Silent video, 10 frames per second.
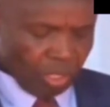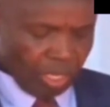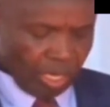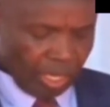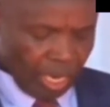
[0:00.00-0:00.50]
On
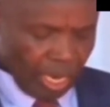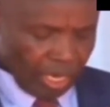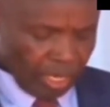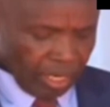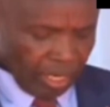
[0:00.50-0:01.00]
the other
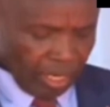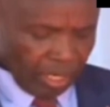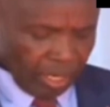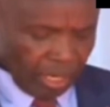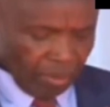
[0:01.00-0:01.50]
hand,
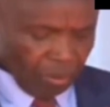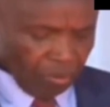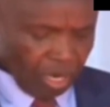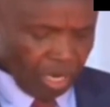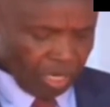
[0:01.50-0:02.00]
the number
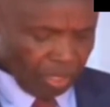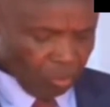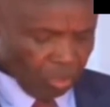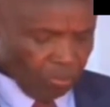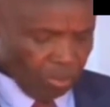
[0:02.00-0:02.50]
of
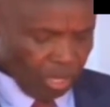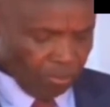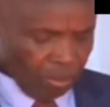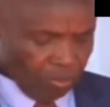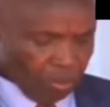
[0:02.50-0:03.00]
candidates with
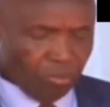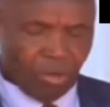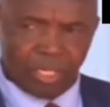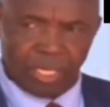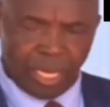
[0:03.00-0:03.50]
minimum
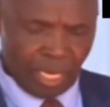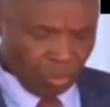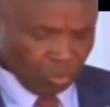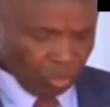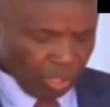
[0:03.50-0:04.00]
university
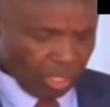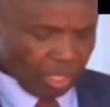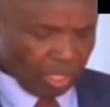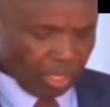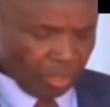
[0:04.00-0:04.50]

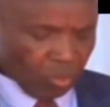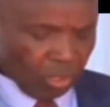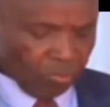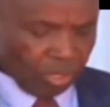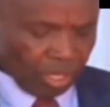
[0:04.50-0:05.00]
entry
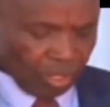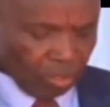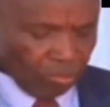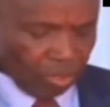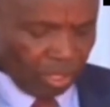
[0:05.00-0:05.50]

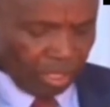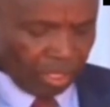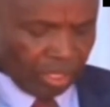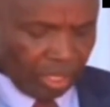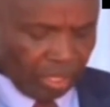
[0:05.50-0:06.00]
qualification of
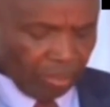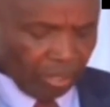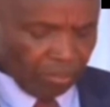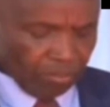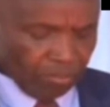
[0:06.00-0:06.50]
grade
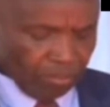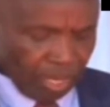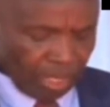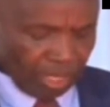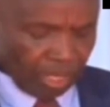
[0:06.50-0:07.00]
C
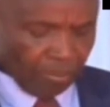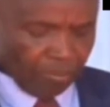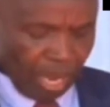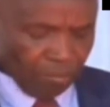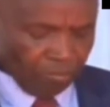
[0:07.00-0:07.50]
plus and
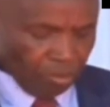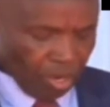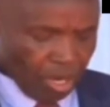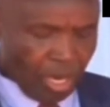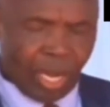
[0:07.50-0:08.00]
above
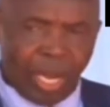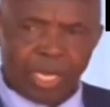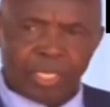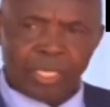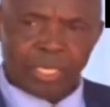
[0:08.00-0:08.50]

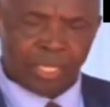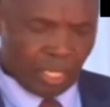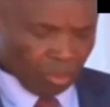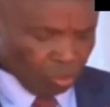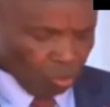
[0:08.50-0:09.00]
has
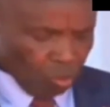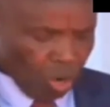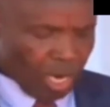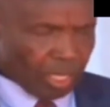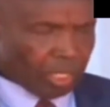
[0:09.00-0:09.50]
risen to
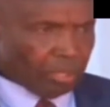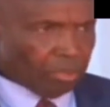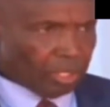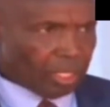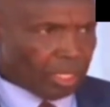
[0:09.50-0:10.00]

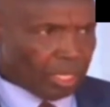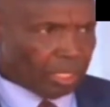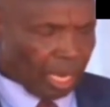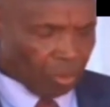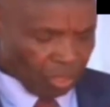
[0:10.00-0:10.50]

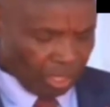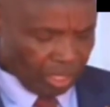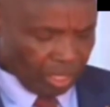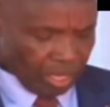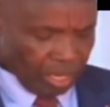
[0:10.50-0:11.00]

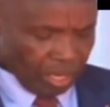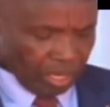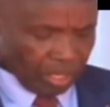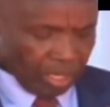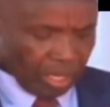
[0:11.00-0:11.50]

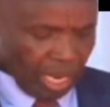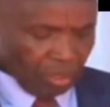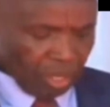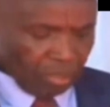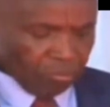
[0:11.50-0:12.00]

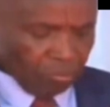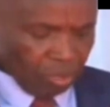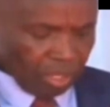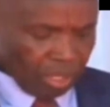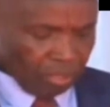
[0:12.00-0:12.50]

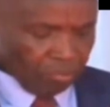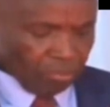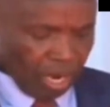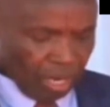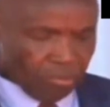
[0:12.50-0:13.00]

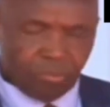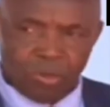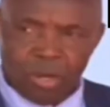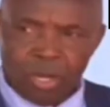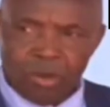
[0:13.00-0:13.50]
173,345,
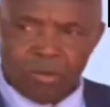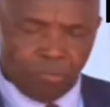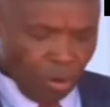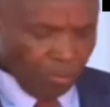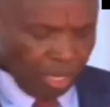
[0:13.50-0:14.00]

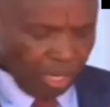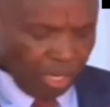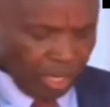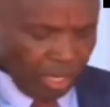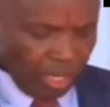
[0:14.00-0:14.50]

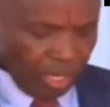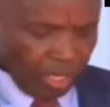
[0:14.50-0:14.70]
forming